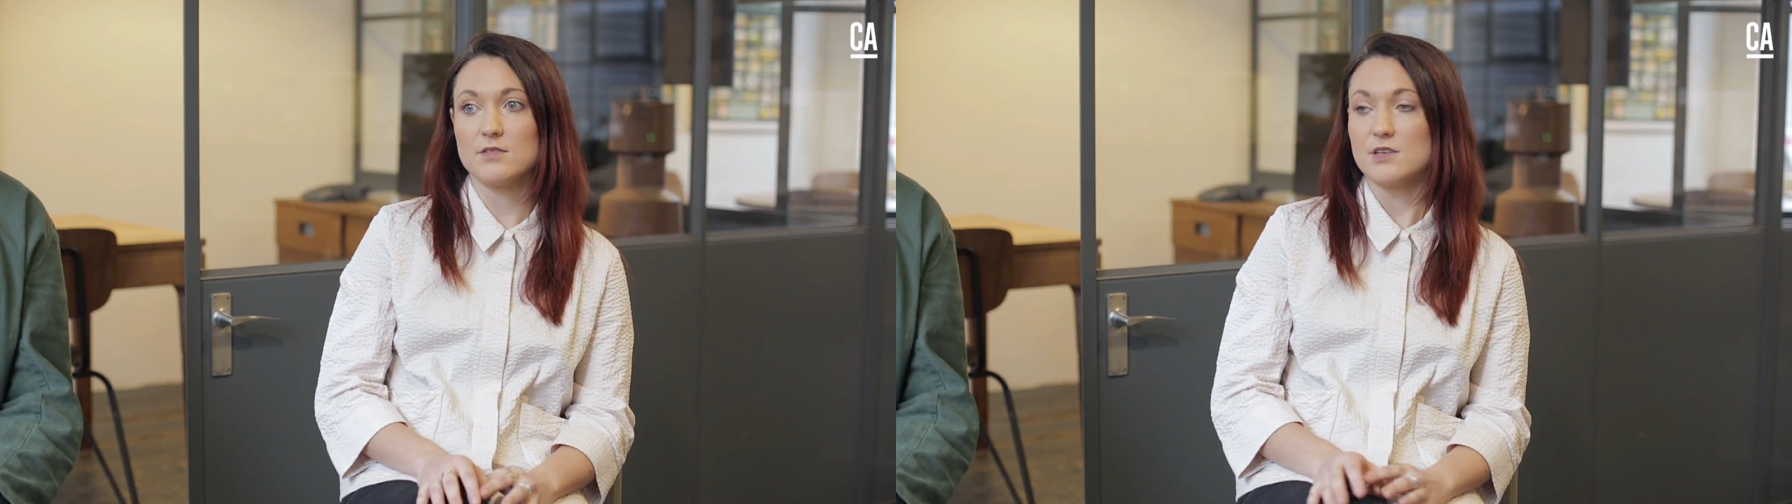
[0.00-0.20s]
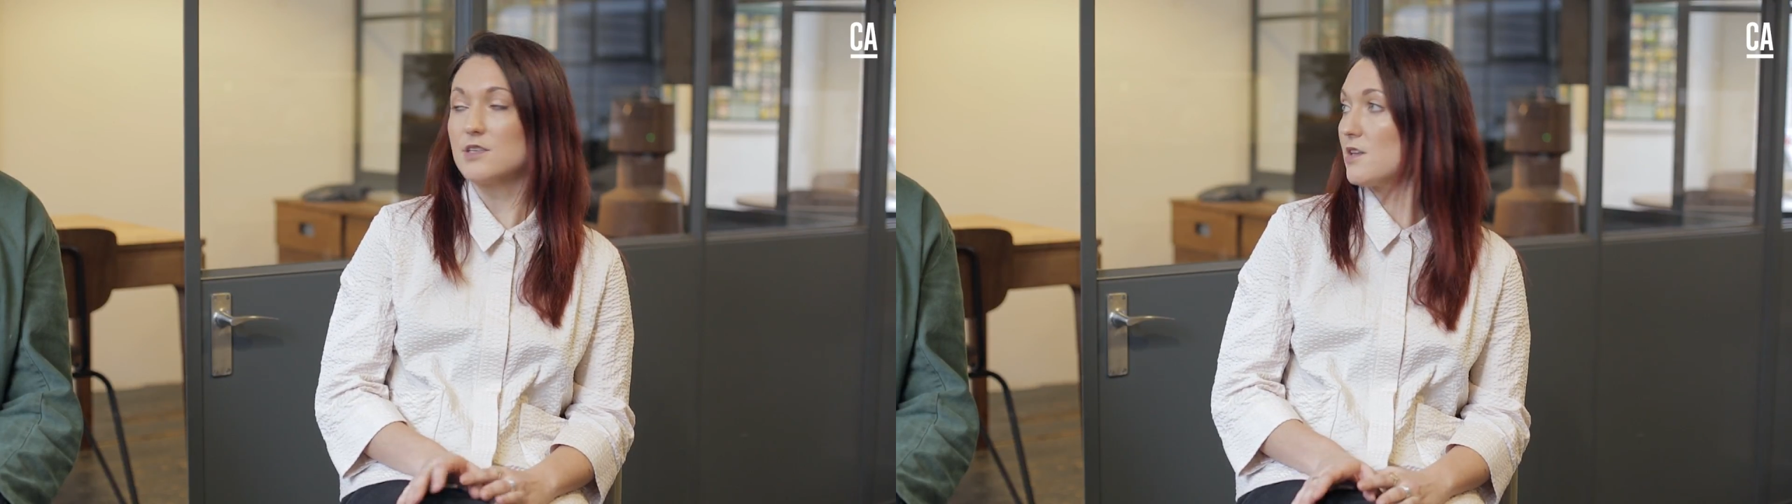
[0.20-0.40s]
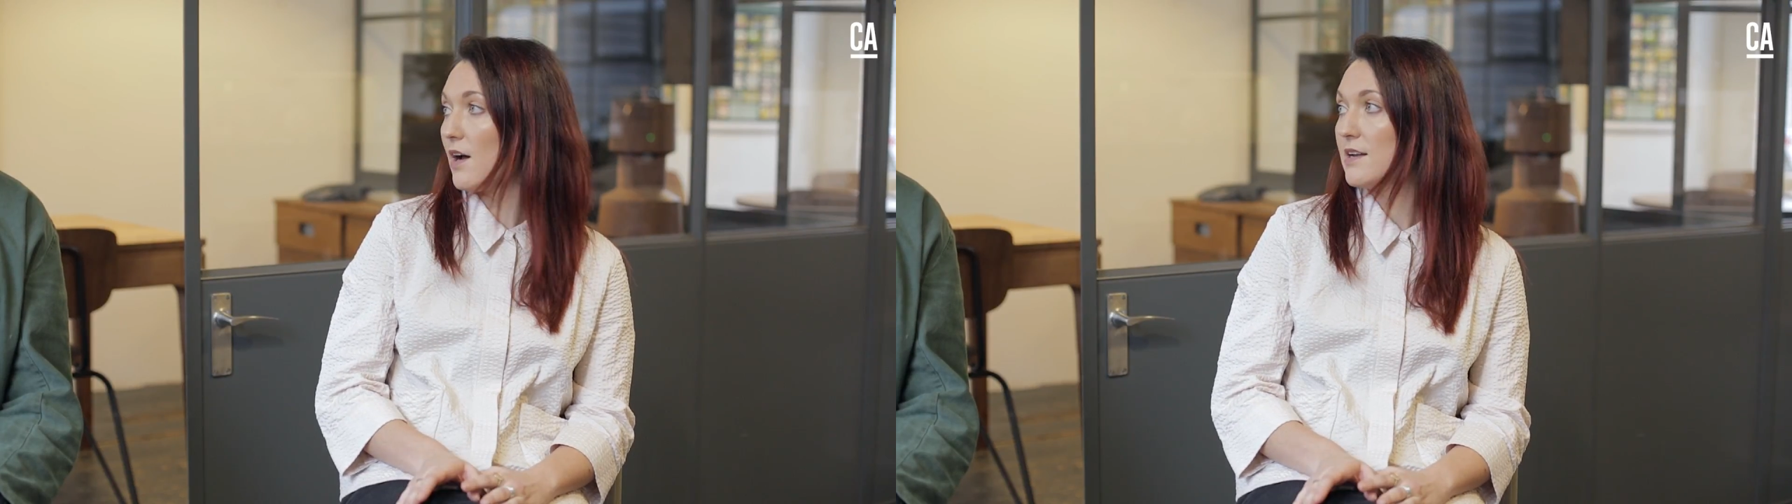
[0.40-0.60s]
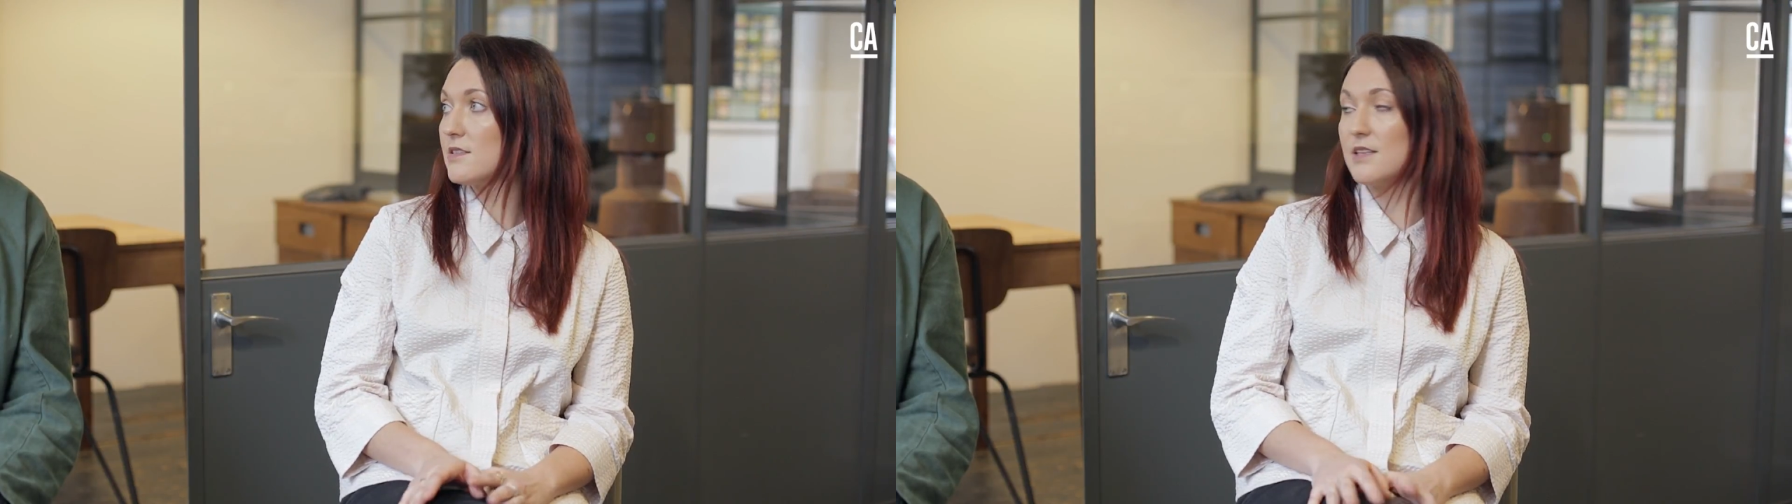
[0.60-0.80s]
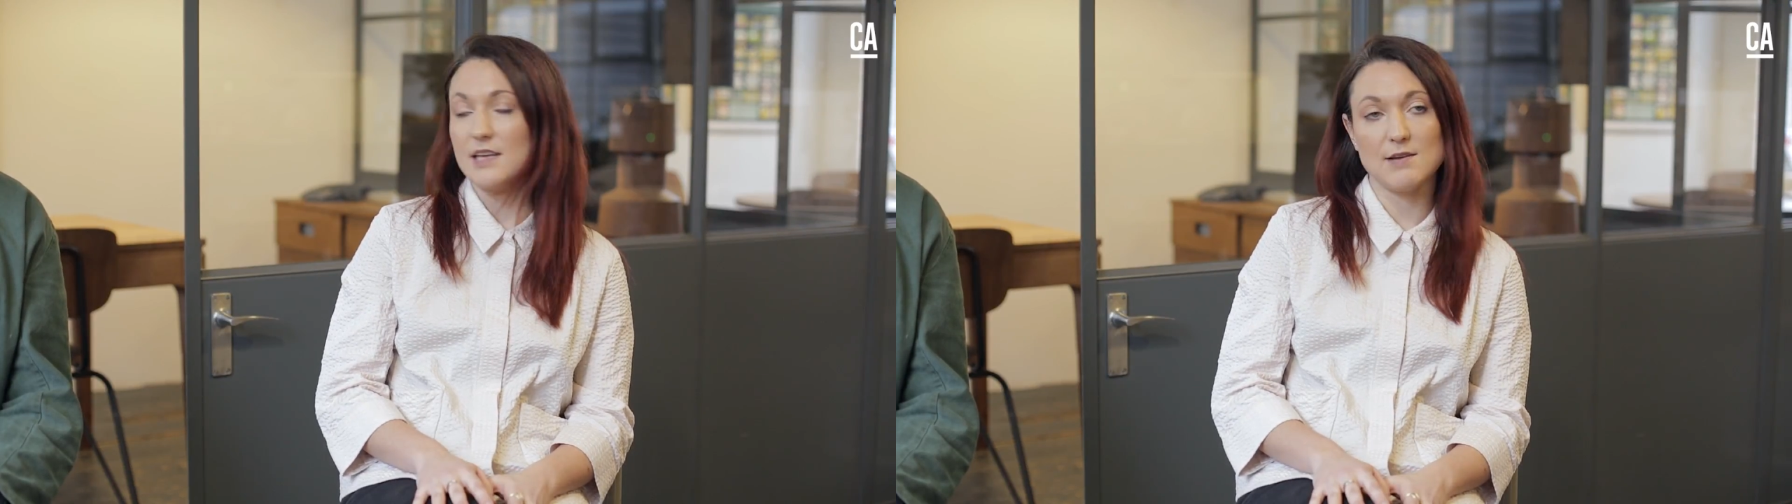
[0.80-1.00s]
the
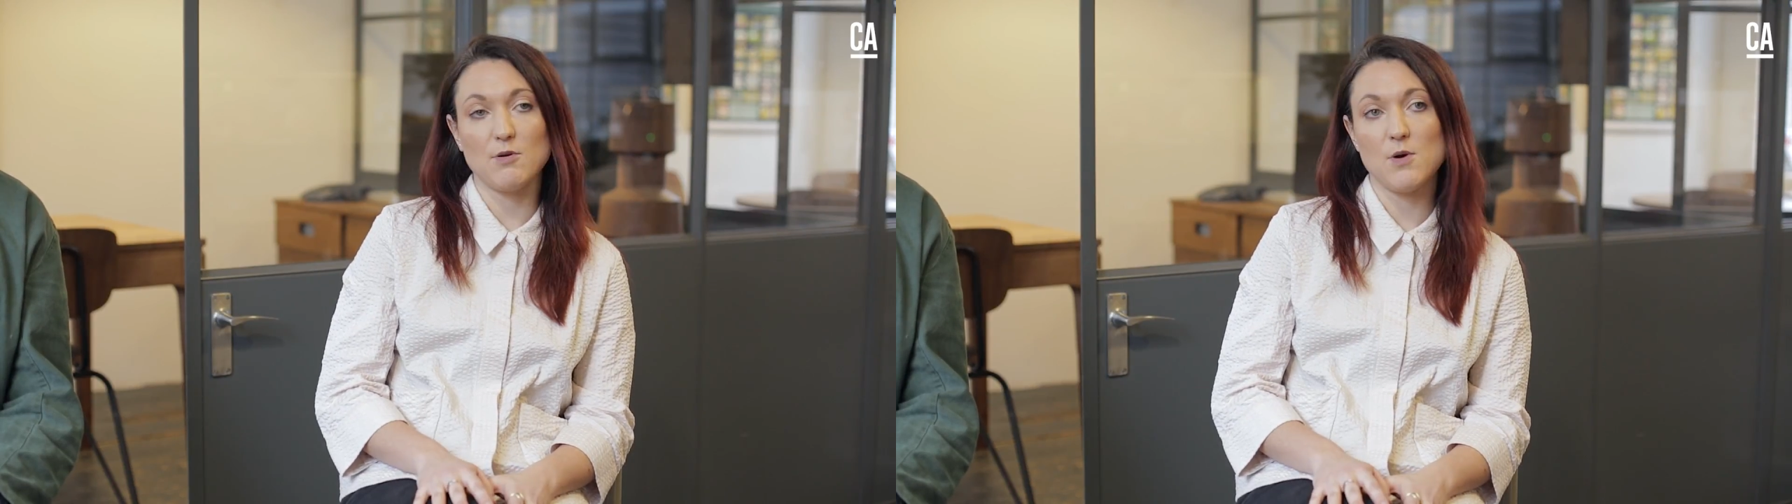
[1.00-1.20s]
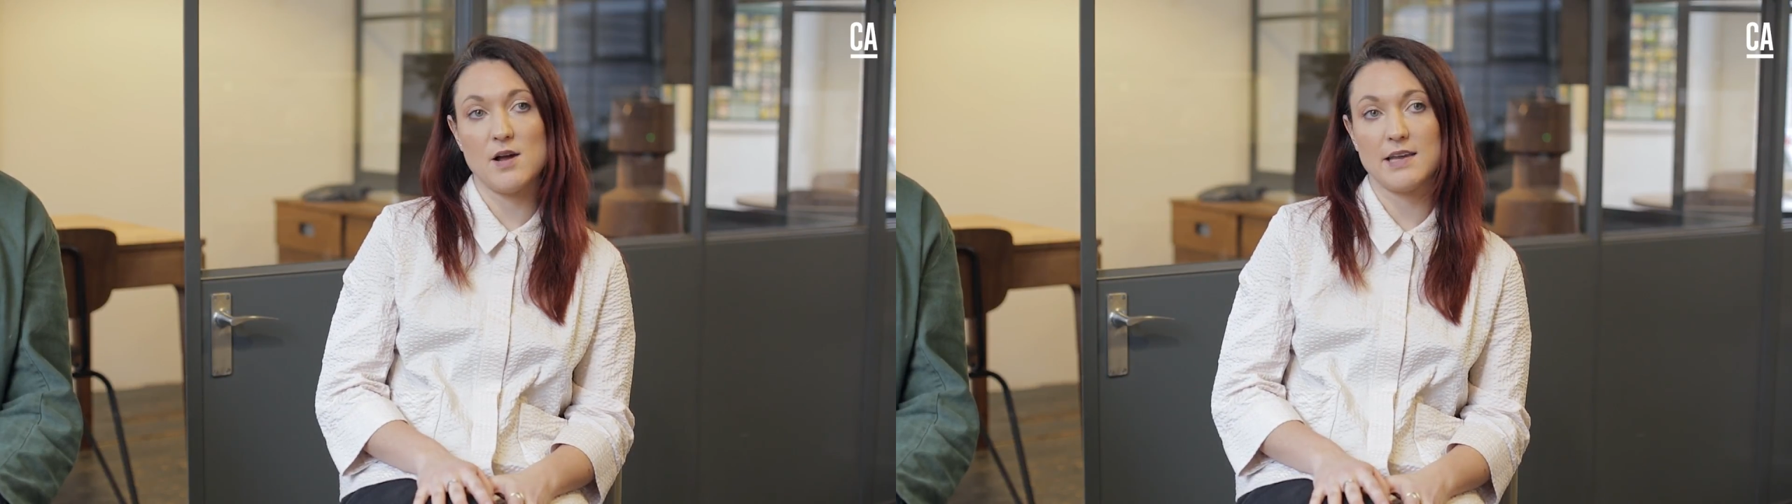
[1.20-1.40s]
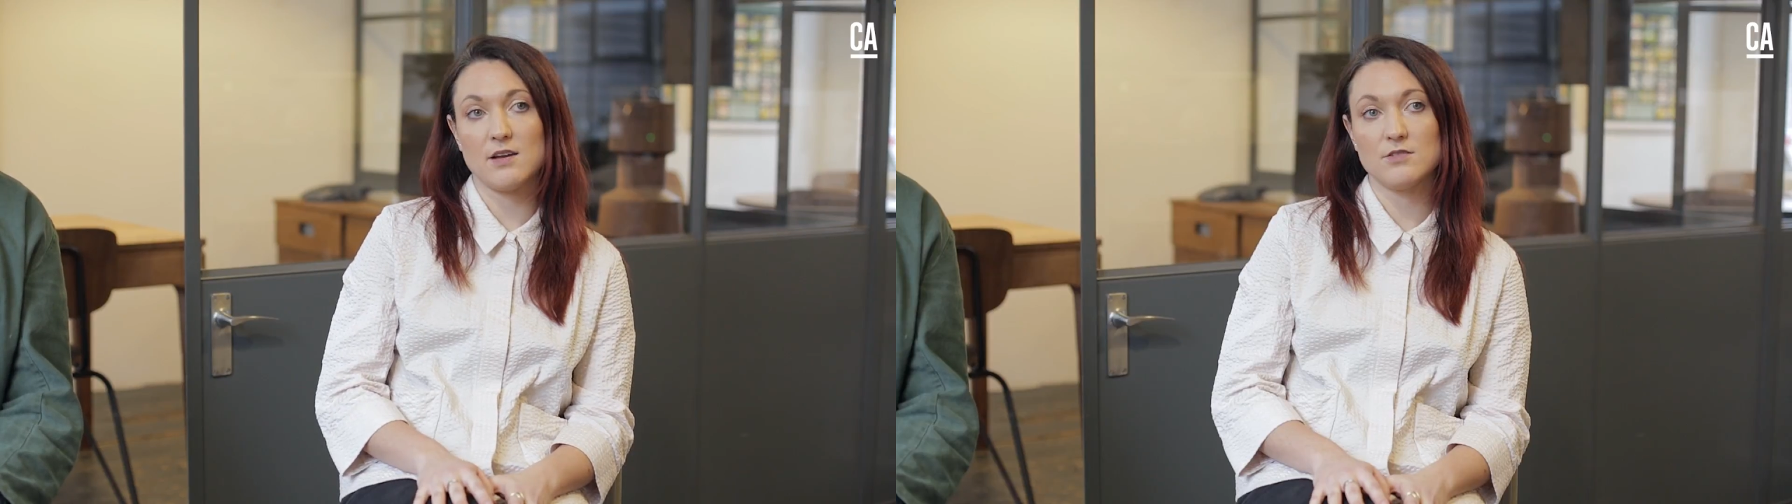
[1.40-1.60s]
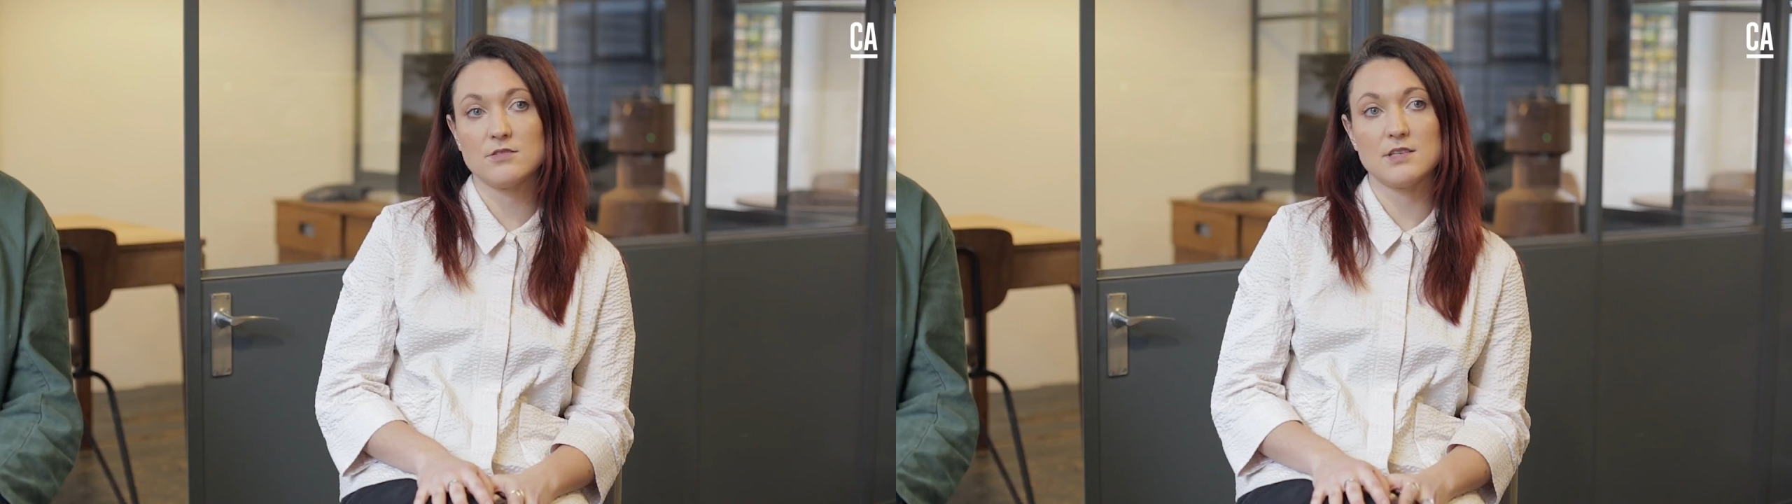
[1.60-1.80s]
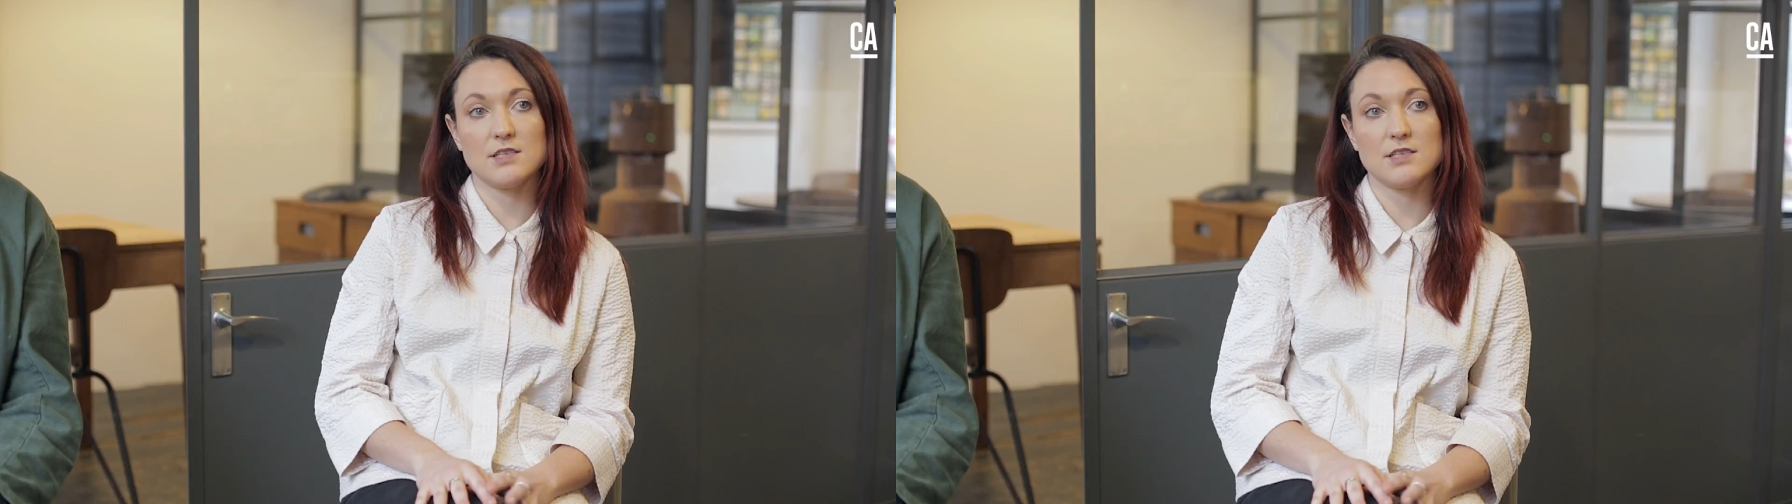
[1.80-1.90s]
designs that Here were working on